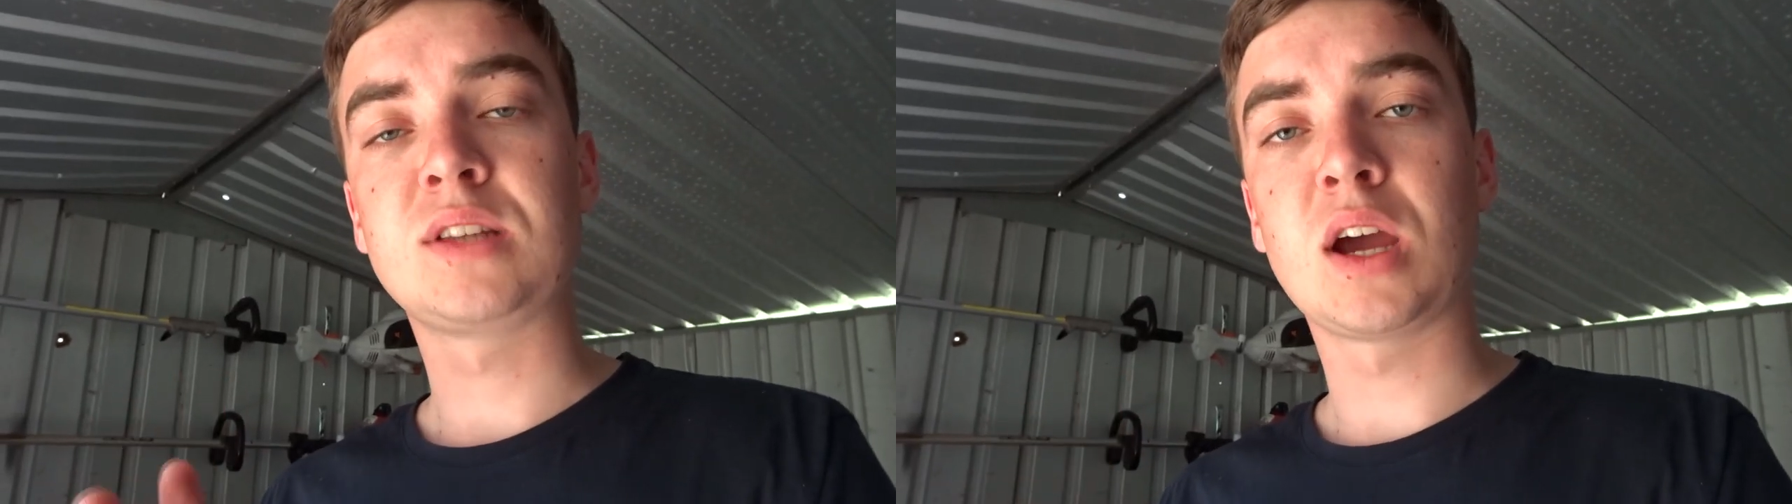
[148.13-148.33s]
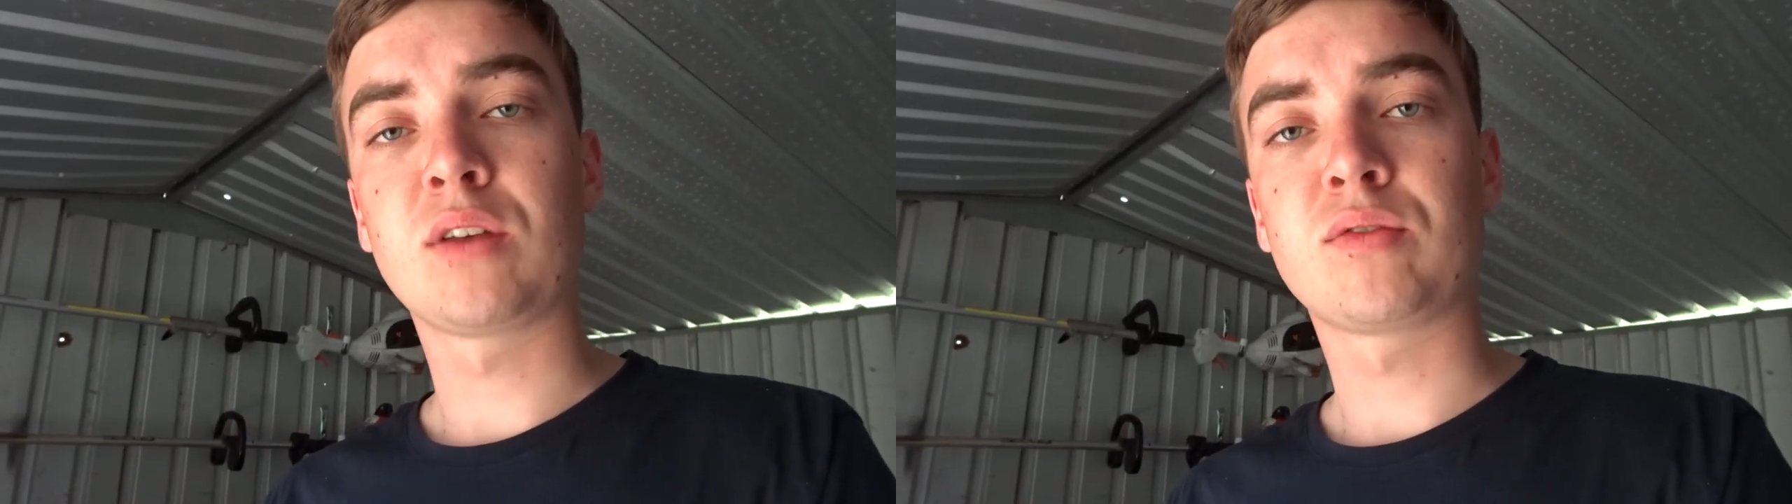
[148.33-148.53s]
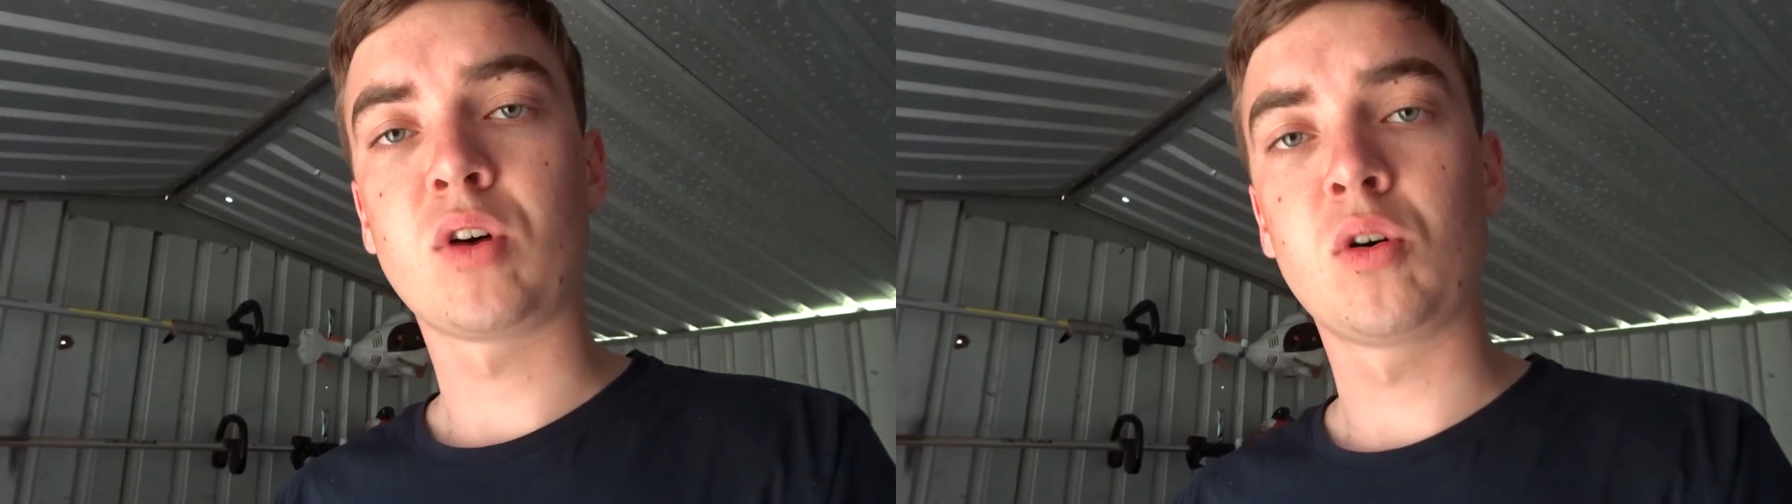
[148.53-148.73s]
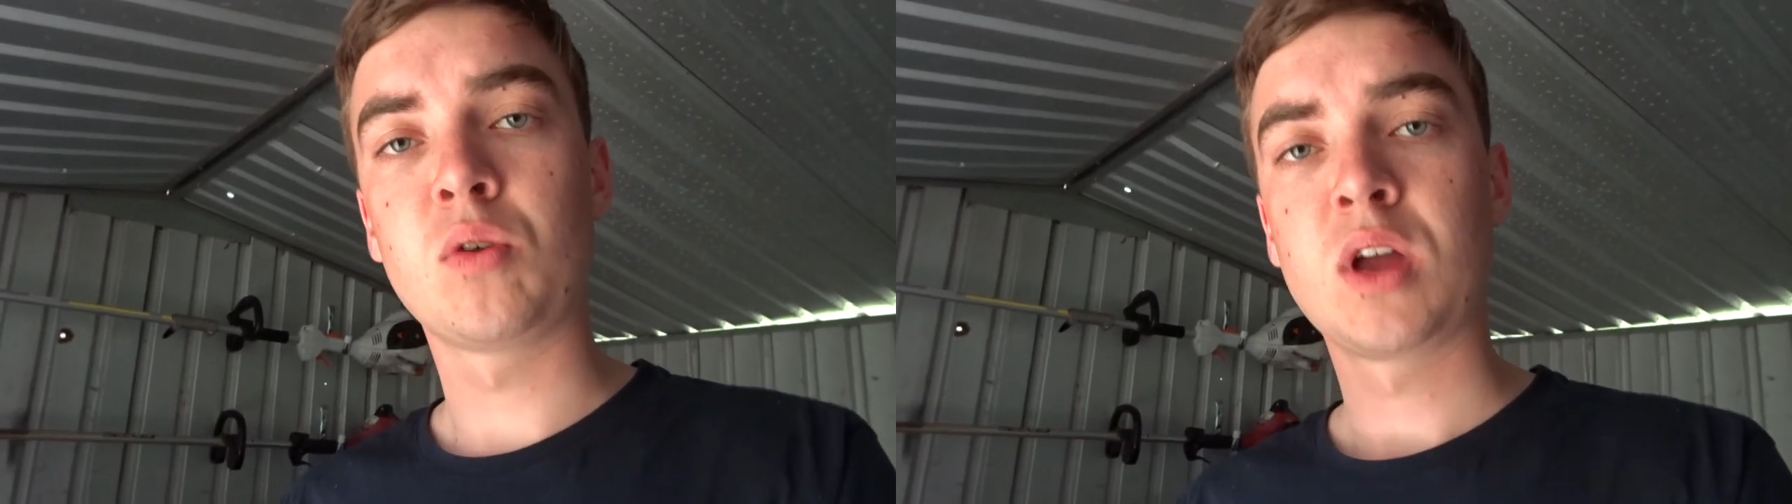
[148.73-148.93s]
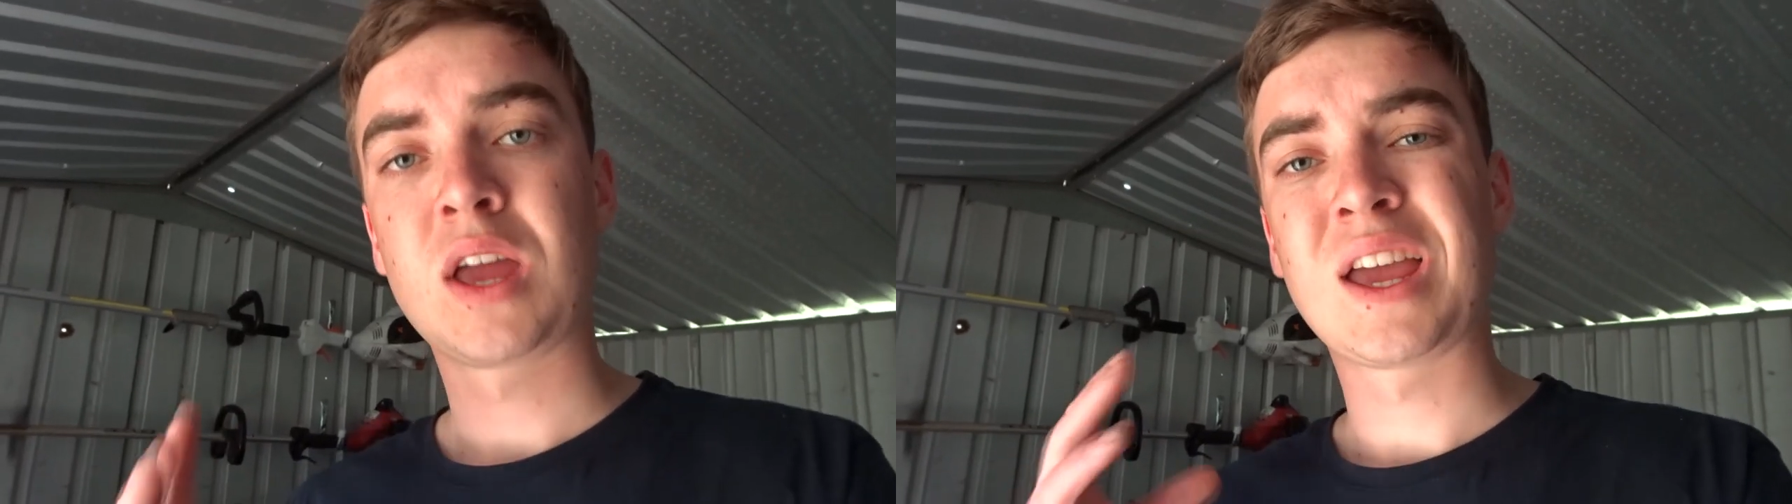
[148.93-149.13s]

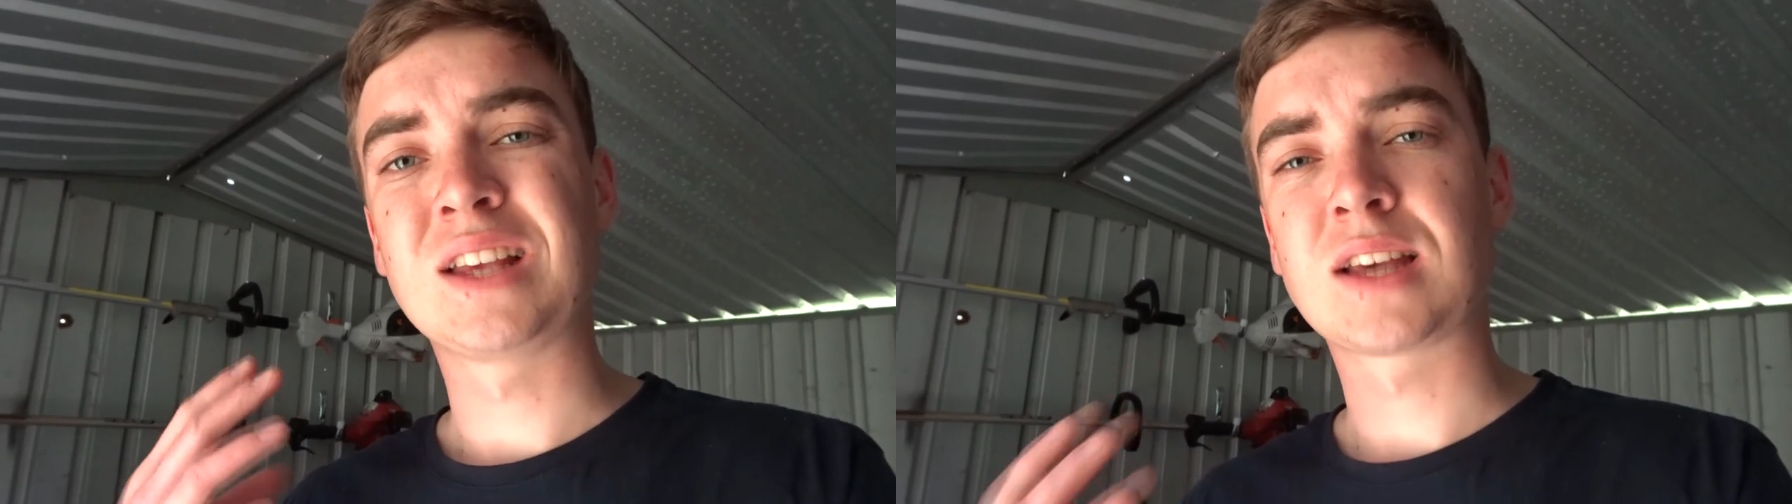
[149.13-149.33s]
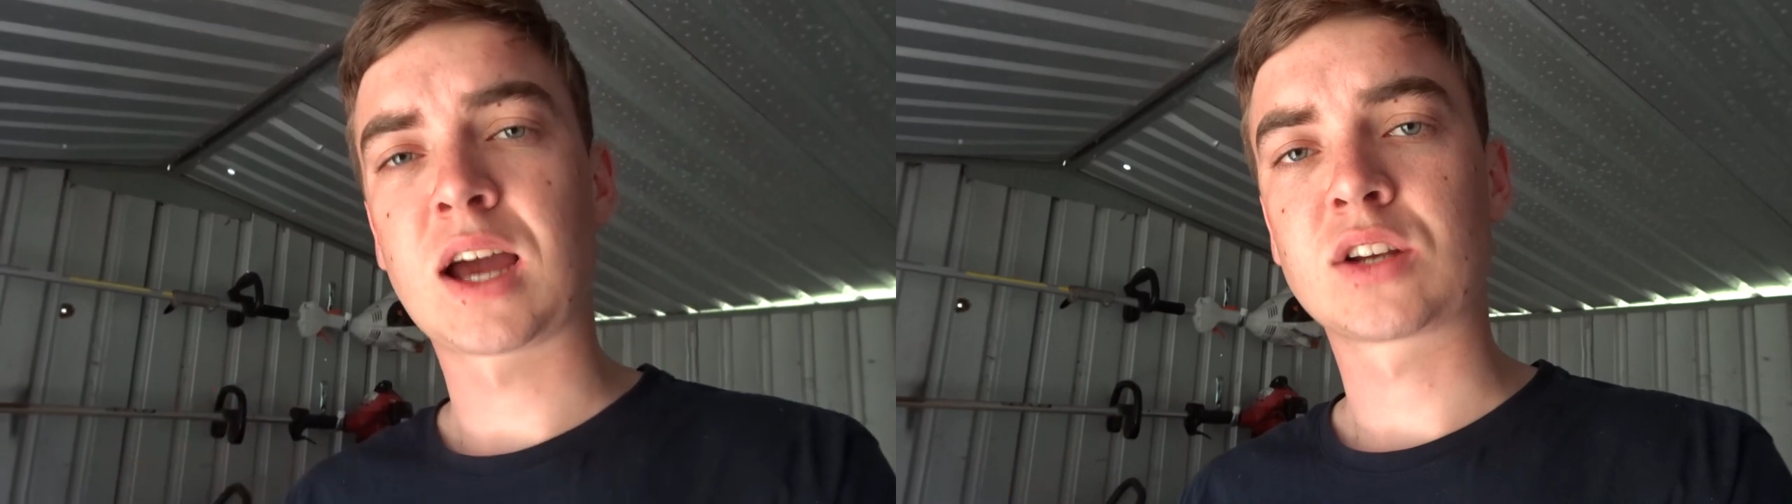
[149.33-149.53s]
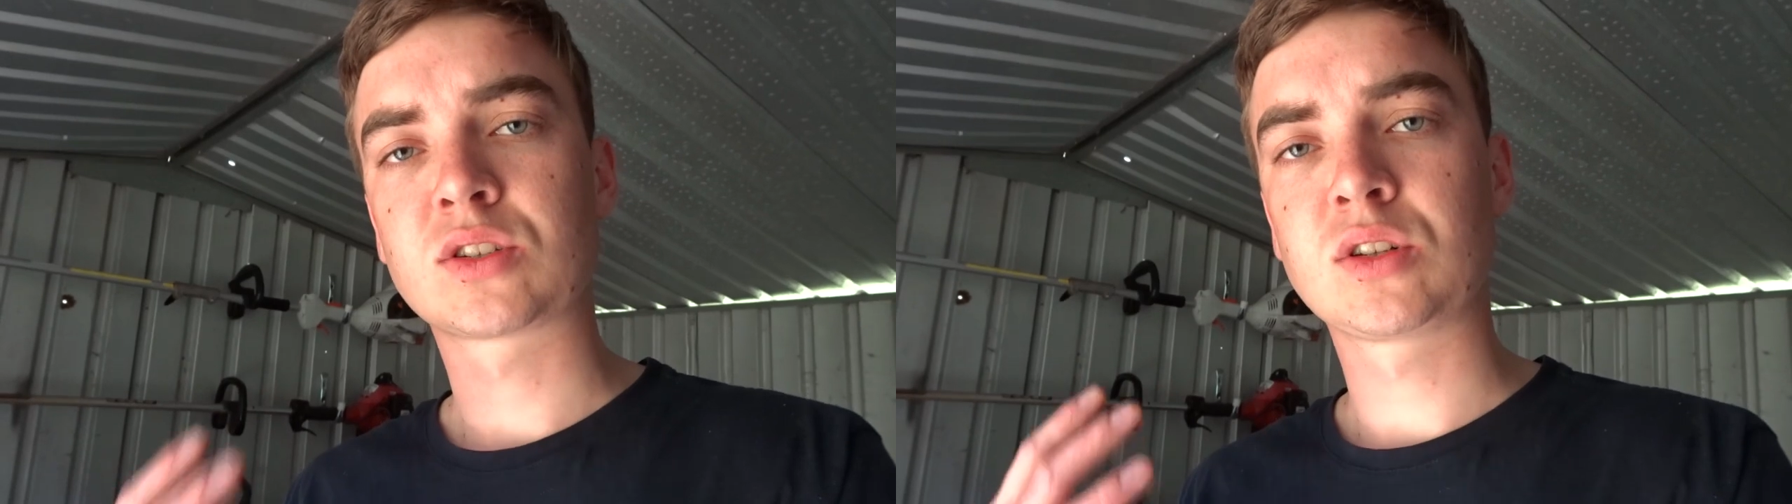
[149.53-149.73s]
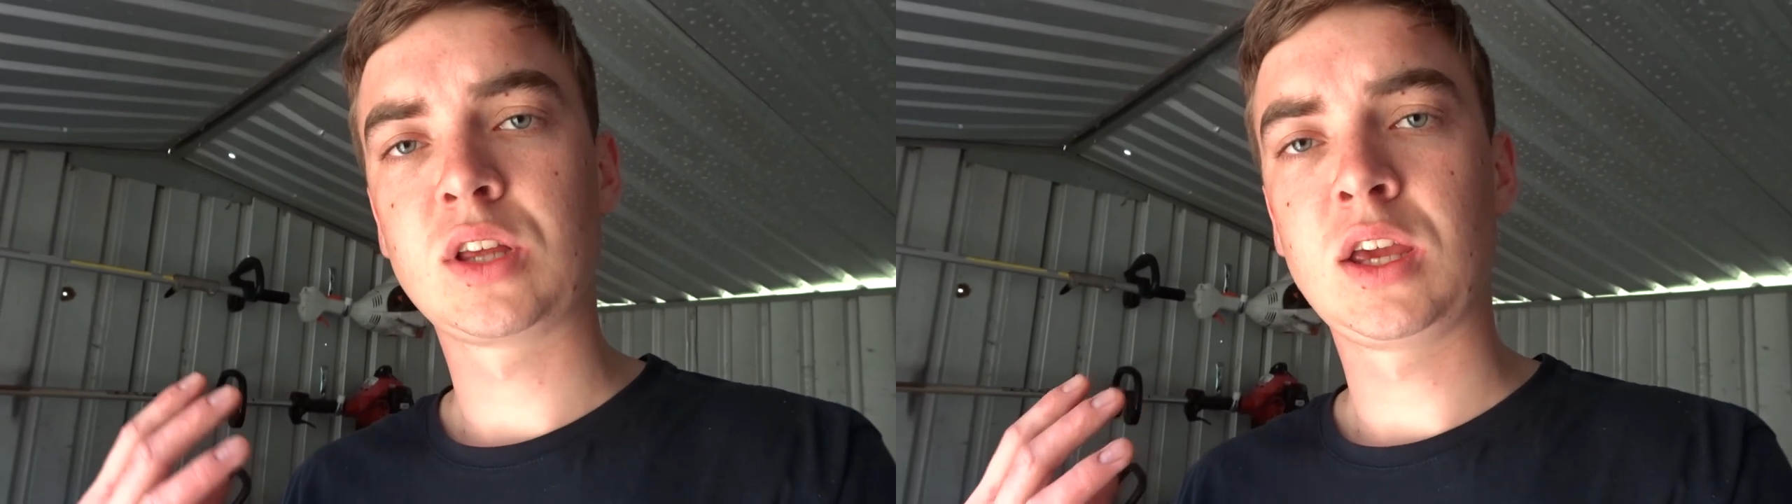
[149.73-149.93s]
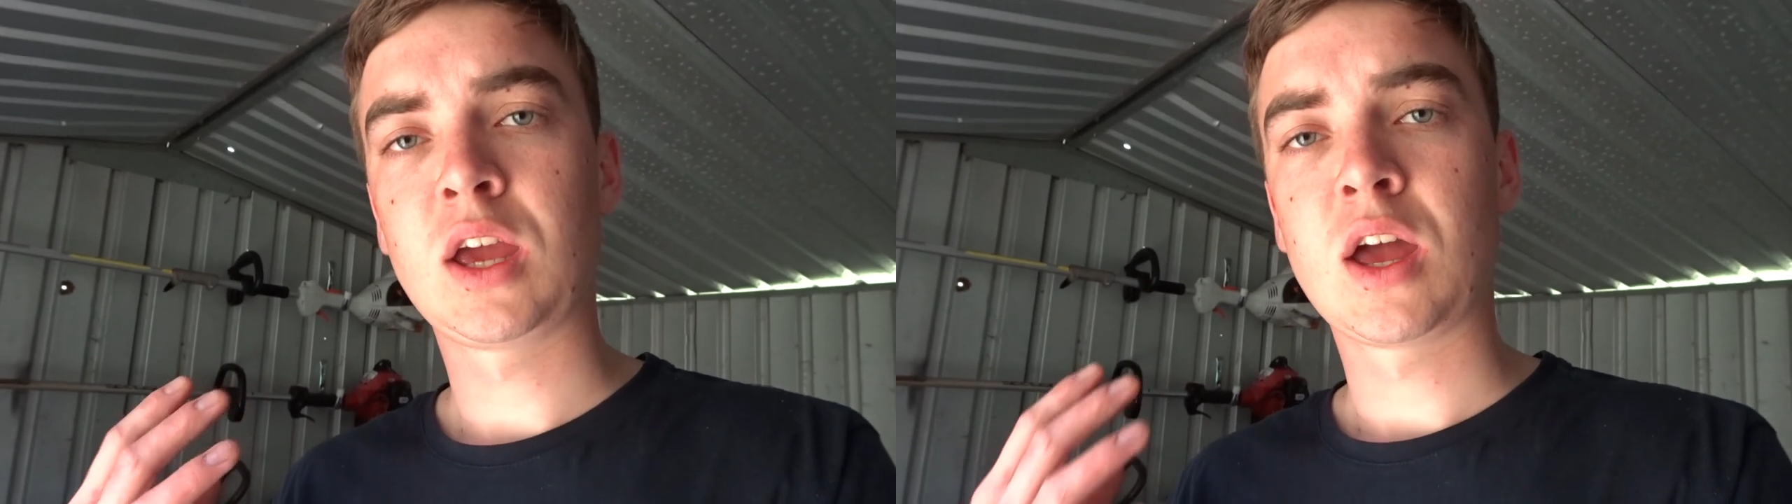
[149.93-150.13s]
downfall is
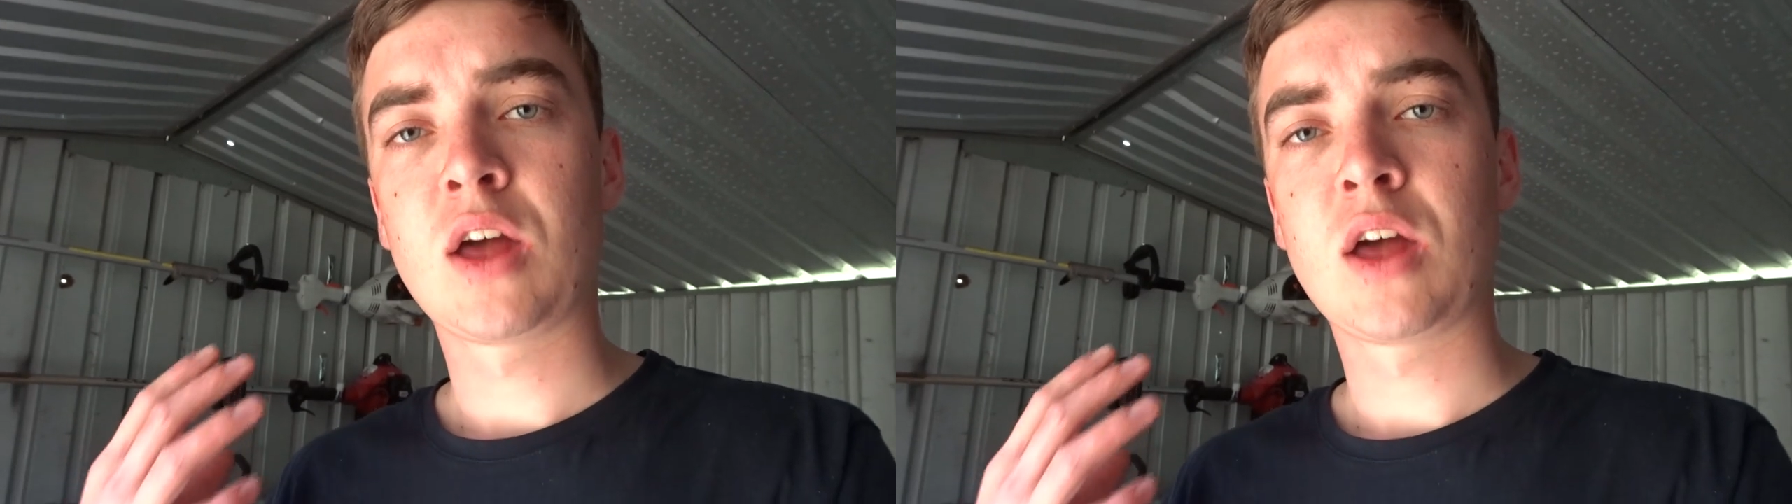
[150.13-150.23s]
actually